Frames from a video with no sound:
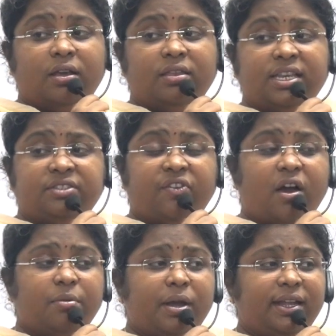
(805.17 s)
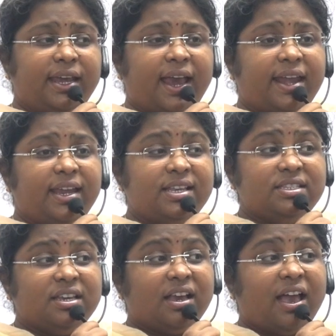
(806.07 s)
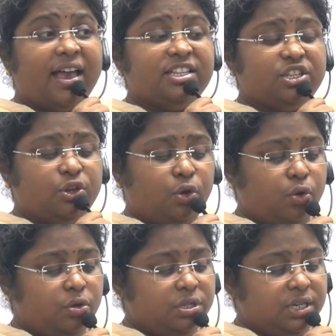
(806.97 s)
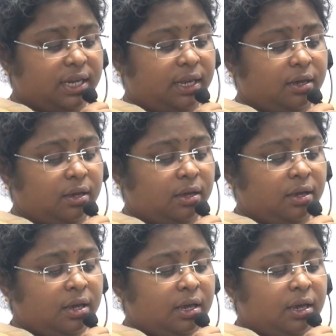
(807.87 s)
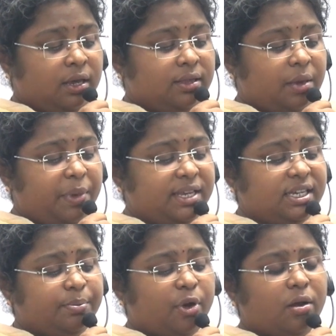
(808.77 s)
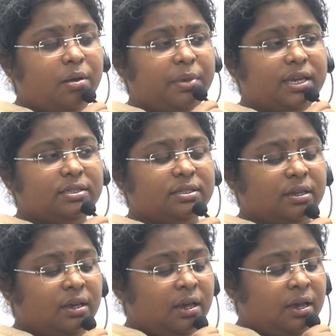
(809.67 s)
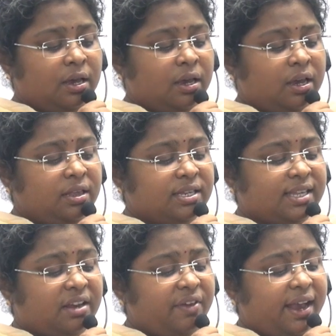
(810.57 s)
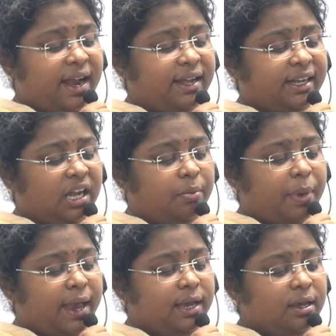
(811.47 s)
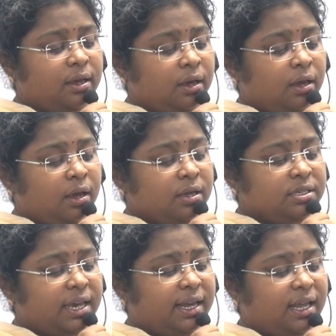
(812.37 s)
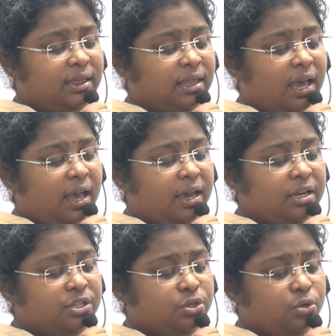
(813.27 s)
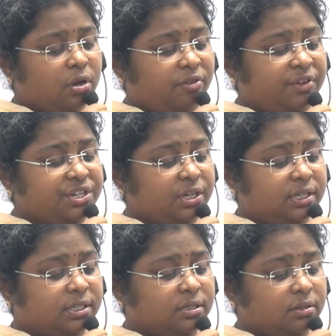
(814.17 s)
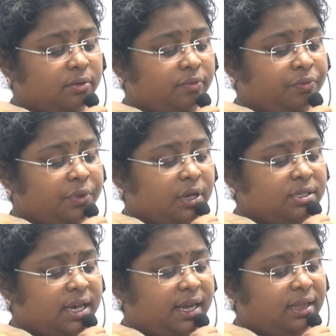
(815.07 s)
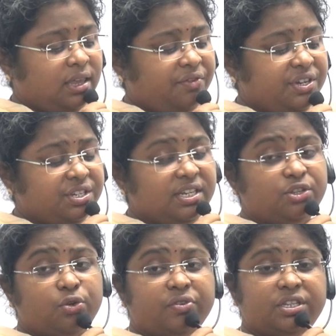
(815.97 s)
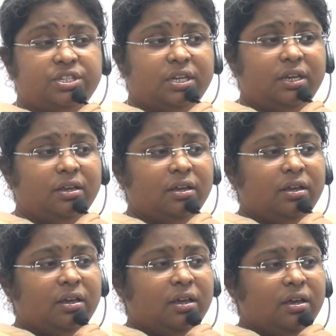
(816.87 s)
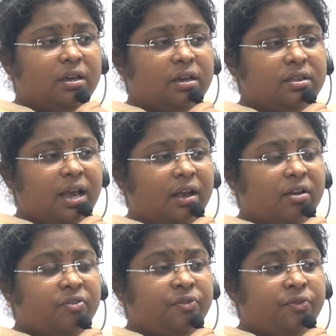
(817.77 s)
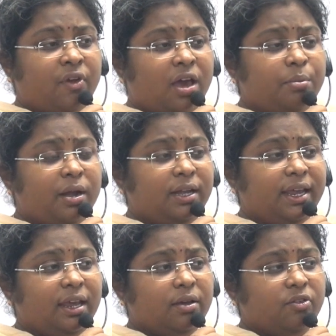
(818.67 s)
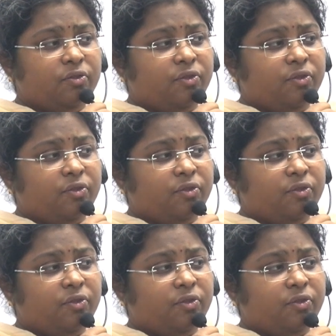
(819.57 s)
This formaldehyde is carcinogenic. The major problem is in the survey conducted by Latha Institute of Fisheries, Latha Fisheries University, the formaldehyde